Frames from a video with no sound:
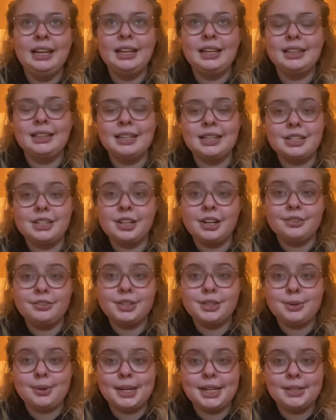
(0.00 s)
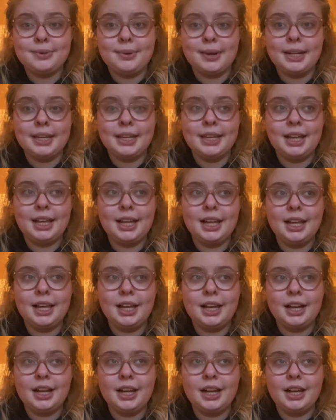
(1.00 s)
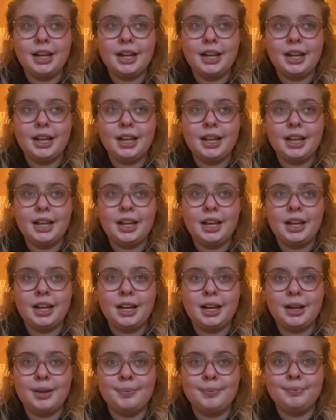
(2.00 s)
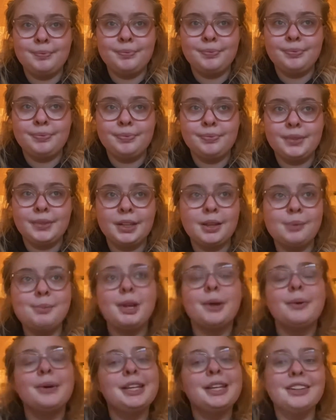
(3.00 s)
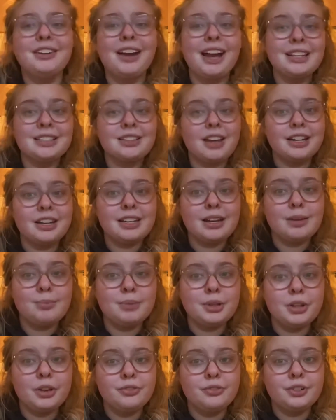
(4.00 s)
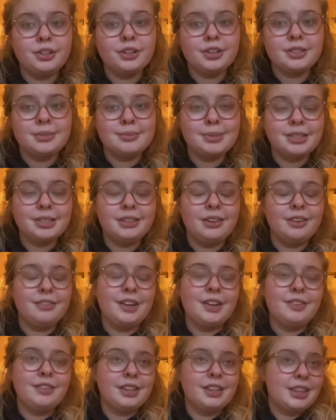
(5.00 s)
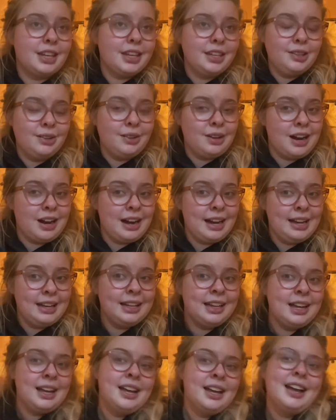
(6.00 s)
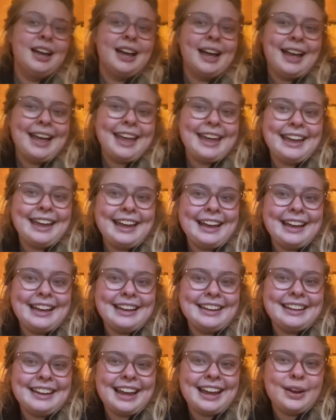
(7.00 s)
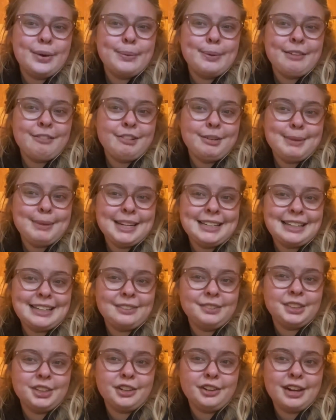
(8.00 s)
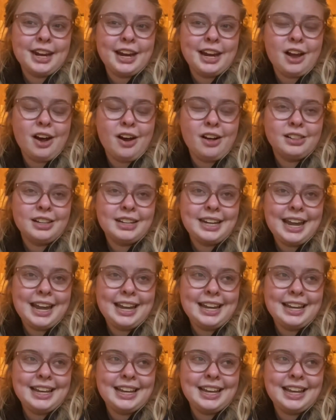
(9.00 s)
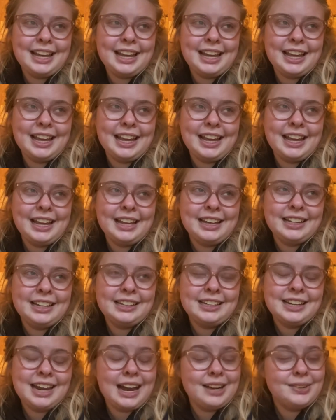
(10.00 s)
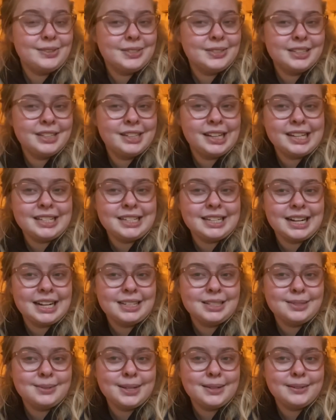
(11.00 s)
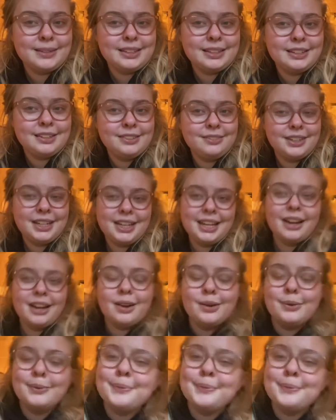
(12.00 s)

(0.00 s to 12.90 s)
This year for 2020, um, let me know what you guys got down below for Christmas, your favorite thing you got. And I hope everybody's having a great holiday. And I will see you guys next week with a new video.